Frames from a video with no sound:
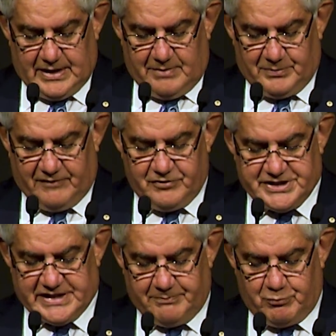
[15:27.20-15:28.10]
But every
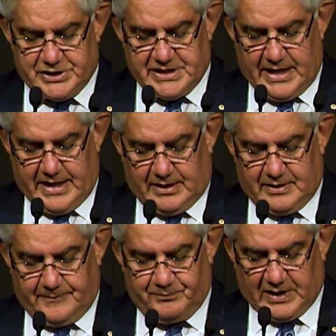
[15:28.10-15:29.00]
step we take,
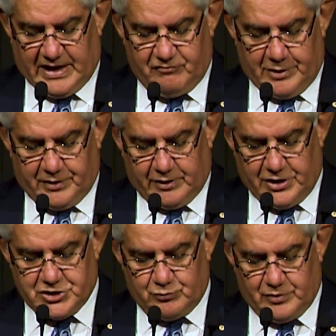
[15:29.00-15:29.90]
every
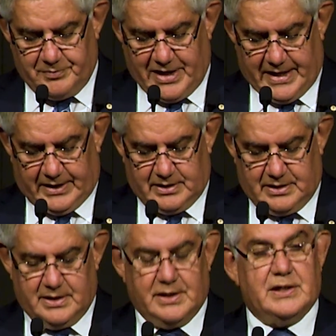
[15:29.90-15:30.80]
progression we make
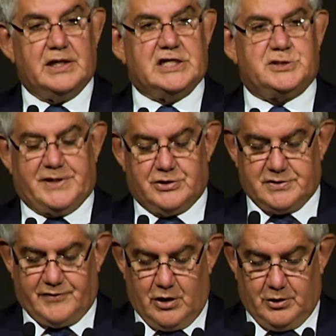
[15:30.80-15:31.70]
is because
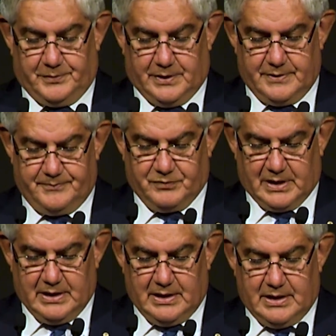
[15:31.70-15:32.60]
of hope.
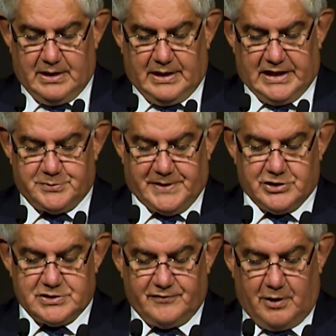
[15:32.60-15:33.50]
It's
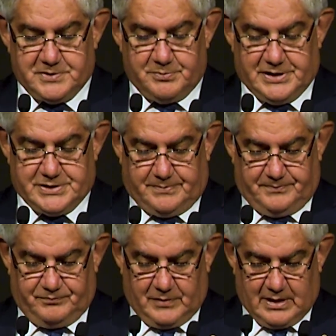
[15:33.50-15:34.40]
because of optimism,
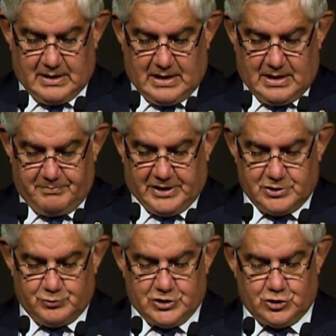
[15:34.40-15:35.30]
because
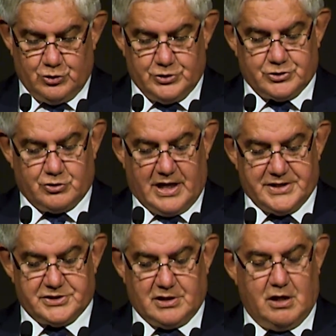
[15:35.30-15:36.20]
we choose
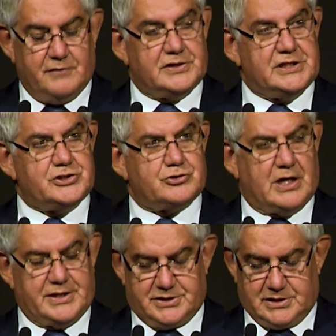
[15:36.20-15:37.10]
trust over
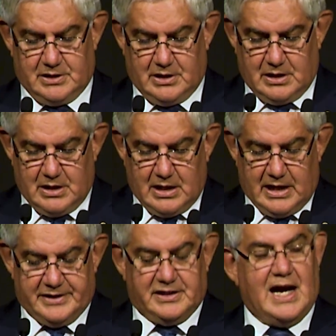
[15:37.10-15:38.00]
distrust
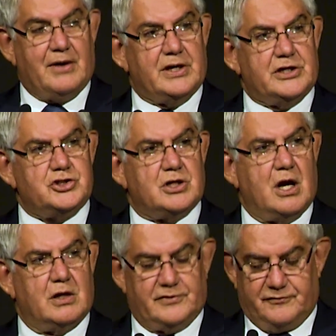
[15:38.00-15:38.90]
and courage
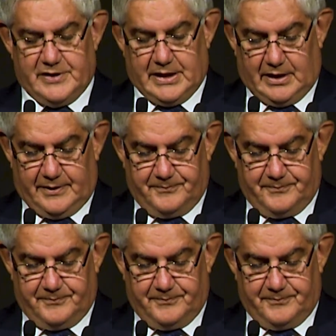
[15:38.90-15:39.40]
over fear.